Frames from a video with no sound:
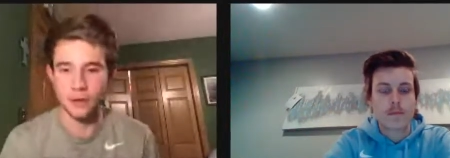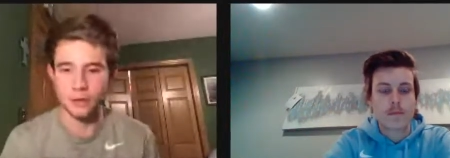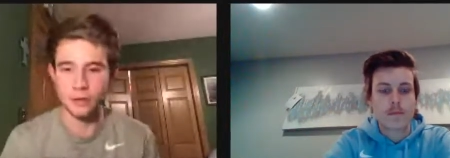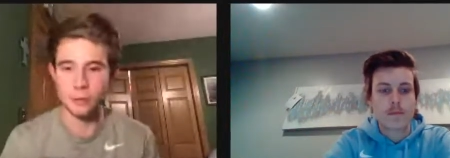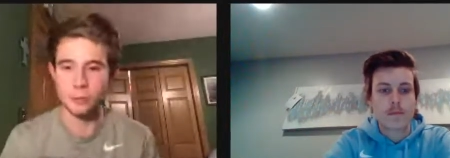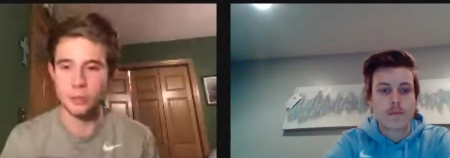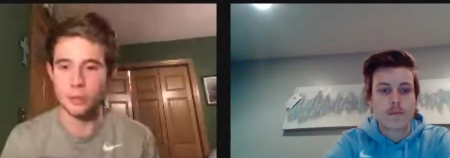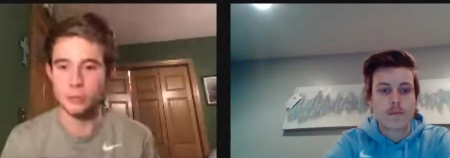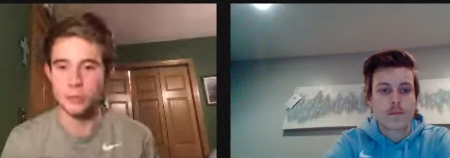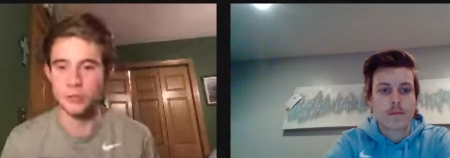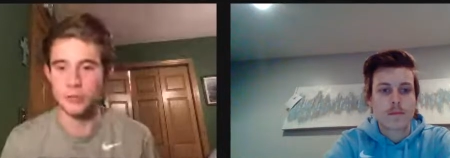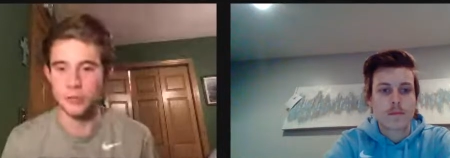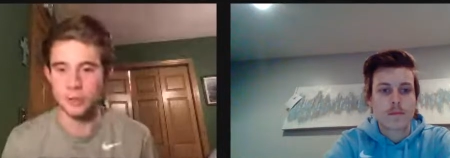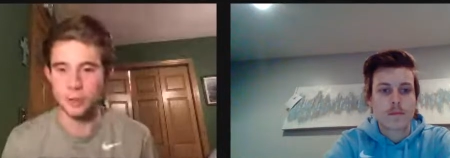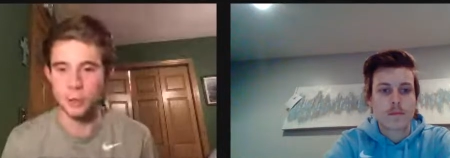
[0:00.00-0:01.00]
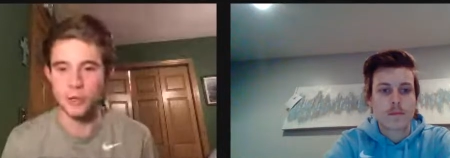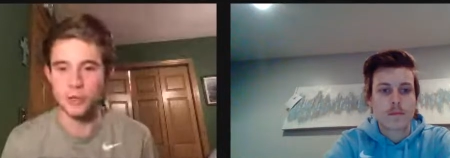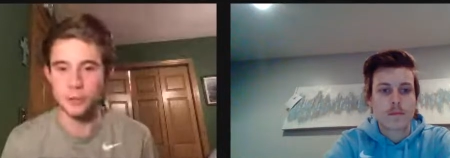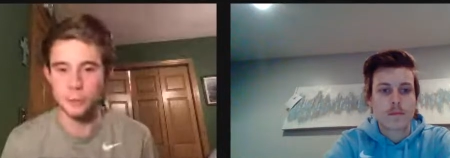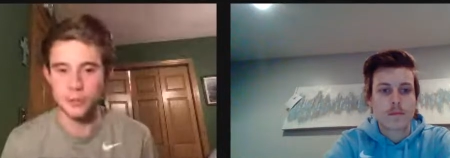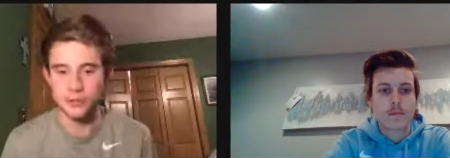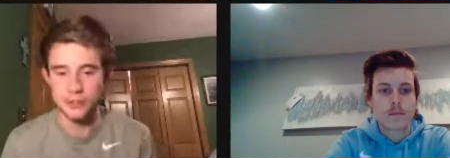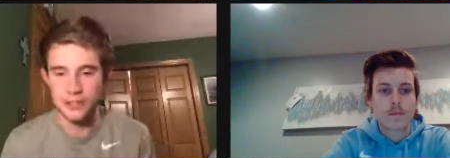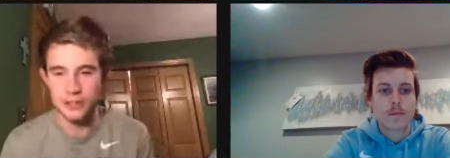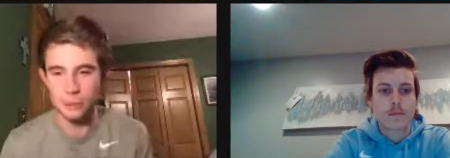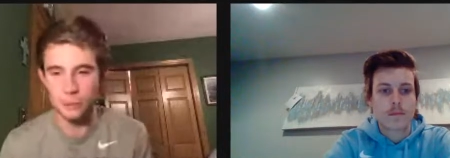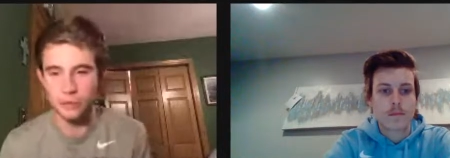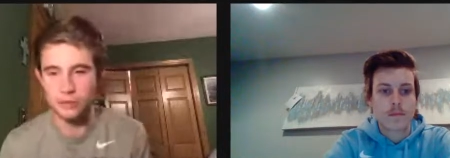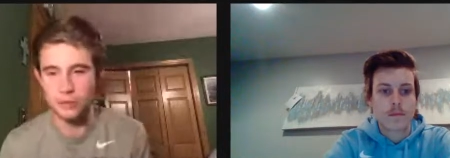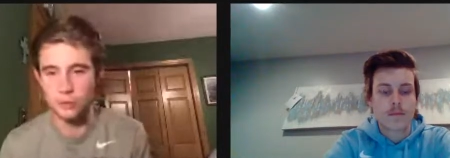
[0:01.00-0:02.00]
Speaker 1: Be like, you know what, we stand with you.
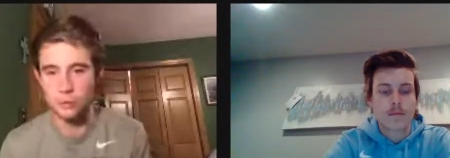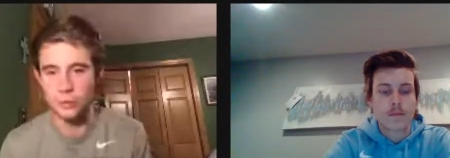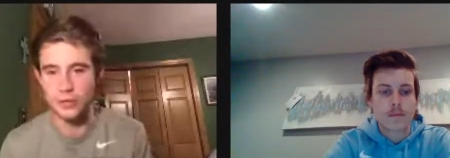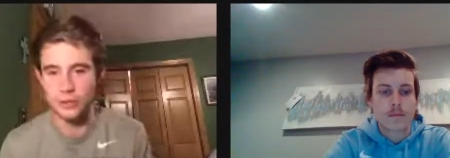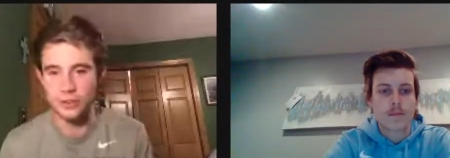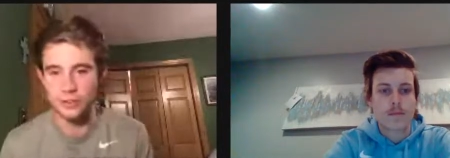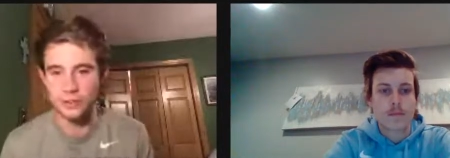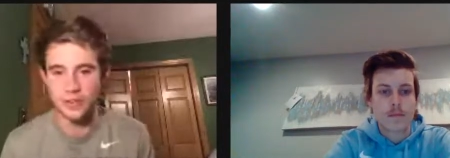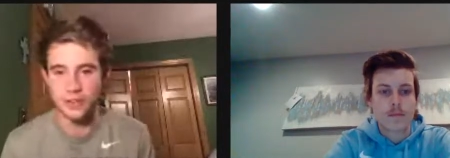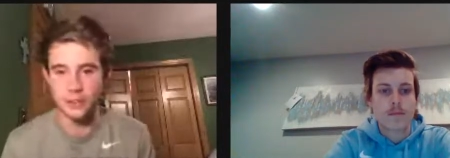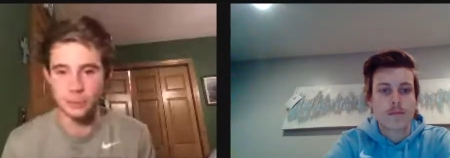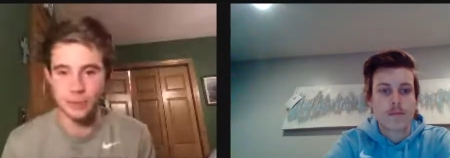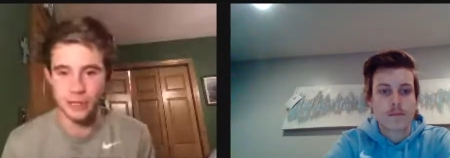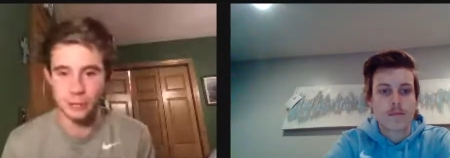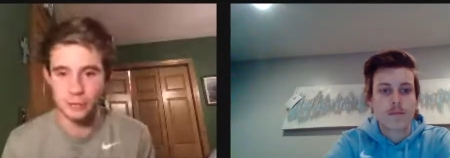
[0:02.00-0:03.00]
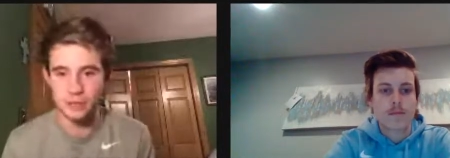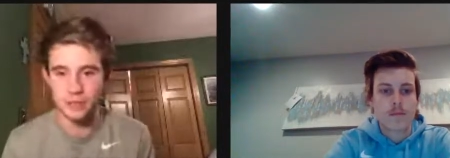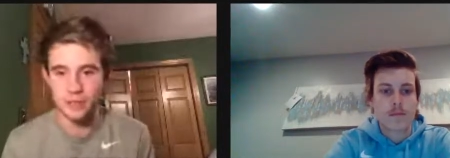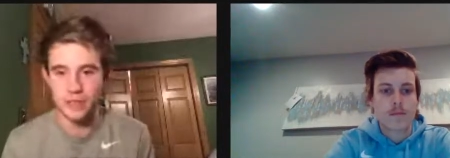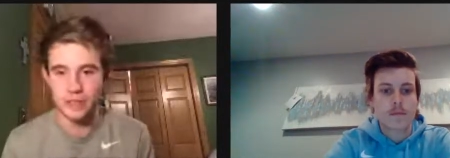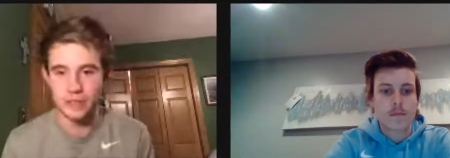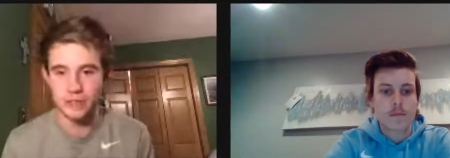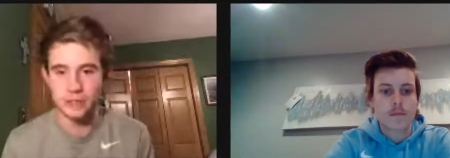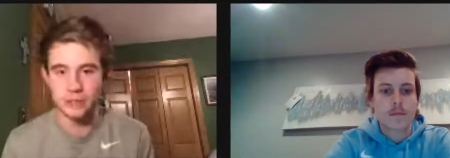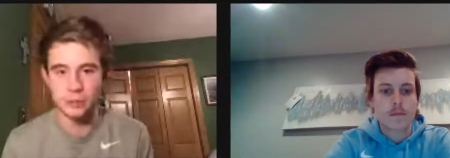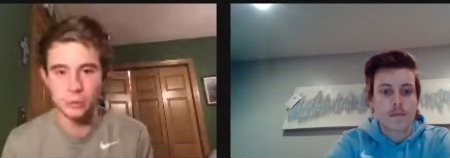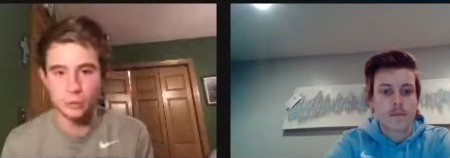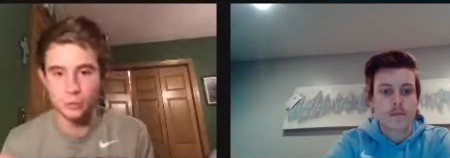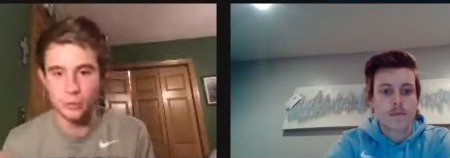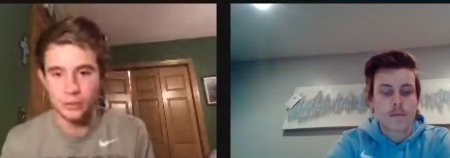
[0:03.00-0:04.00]
We understand you made a mistake. You
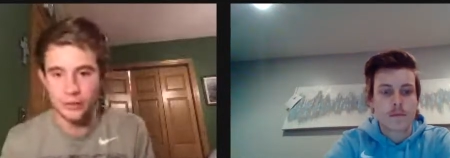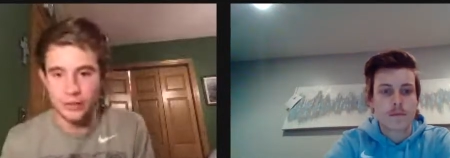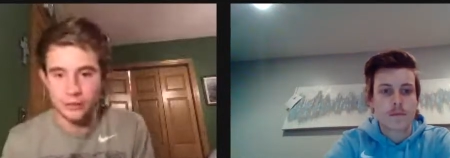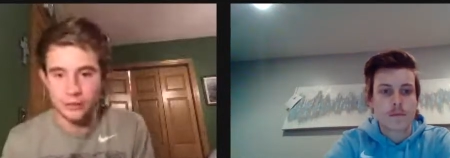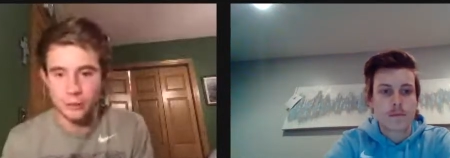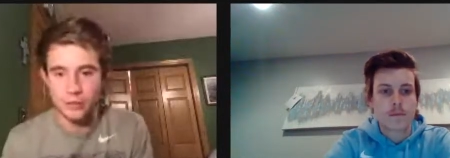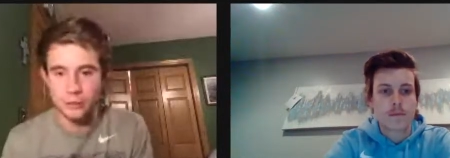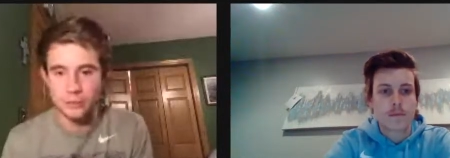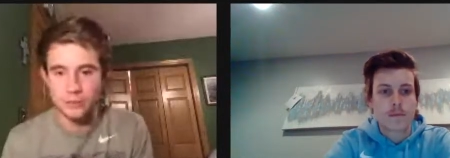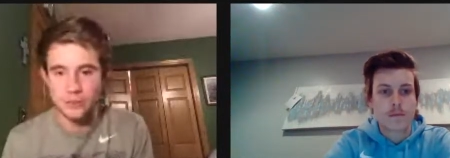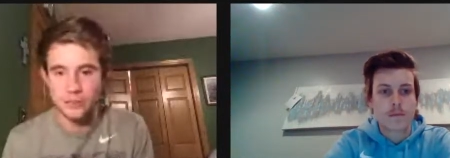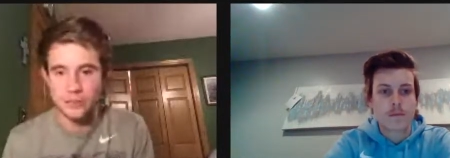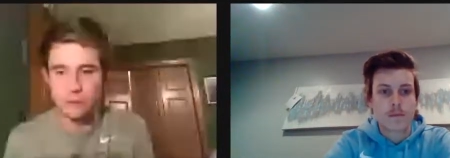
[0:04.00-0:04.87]
realize you made a mistake, and